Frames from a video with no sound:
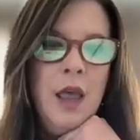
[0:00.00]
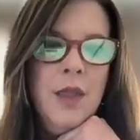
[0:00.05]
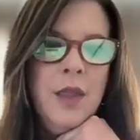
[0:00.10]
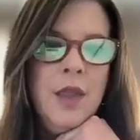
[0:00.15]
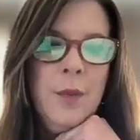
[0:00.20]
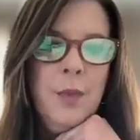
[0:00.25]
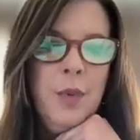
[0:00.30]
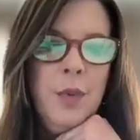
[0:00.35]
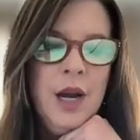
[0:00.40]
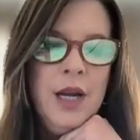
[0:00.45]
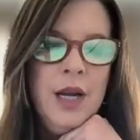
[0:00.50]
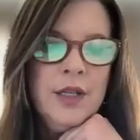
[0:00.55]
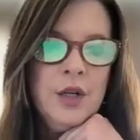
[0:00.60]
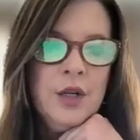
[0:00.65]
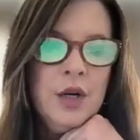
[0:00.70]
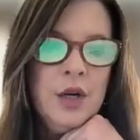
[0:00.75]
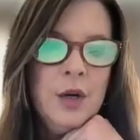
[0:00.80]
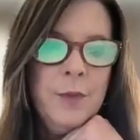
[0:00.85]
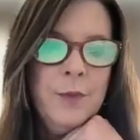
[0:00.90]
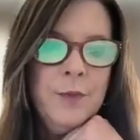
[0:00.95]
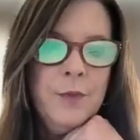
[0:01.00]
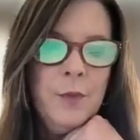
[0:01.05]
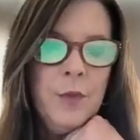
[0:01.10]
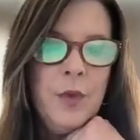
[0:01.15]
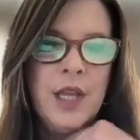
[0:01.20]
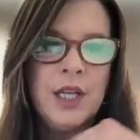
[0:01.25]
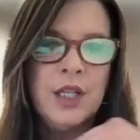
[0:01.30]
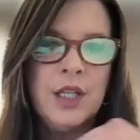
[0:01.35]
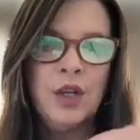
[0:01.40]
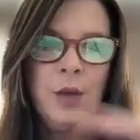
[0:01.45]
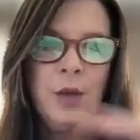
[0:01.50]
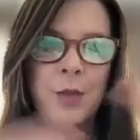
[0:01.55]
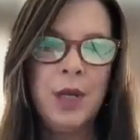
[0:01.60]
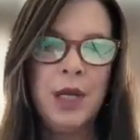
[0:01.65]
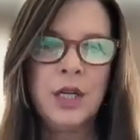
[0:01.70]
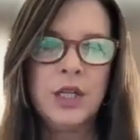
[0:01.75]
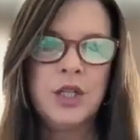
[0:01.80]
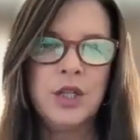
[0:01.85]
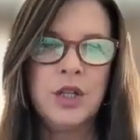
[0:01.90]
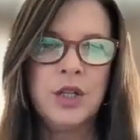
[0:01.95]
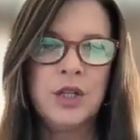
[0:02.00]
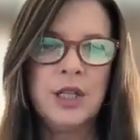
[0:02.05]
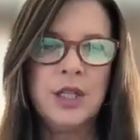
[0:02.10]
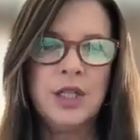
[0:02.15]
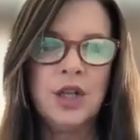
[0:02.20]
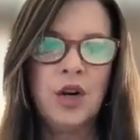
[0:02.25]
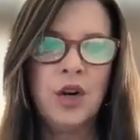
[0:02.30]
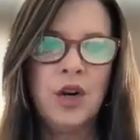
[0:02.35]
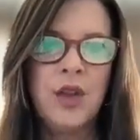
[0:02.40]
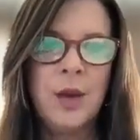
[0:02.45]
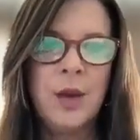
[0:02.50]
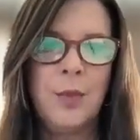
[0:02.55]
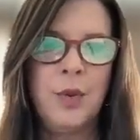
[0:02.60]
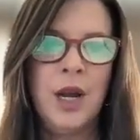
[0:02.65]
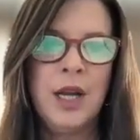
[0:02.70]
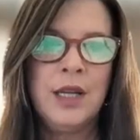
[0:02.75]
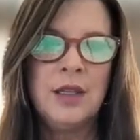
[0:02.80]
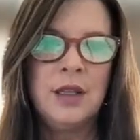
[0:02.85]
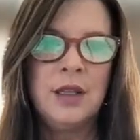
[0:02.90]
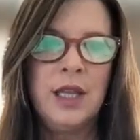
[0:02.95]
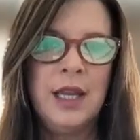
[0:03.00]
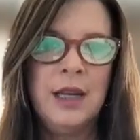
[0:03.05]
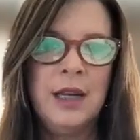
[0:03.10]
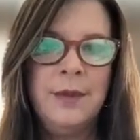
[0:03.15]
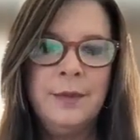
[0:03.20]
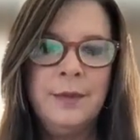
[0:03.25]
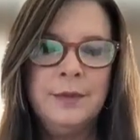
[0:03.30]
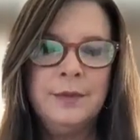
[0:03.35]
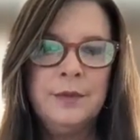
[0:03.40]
the appraiser, when they took pictures and turned the appraisal in,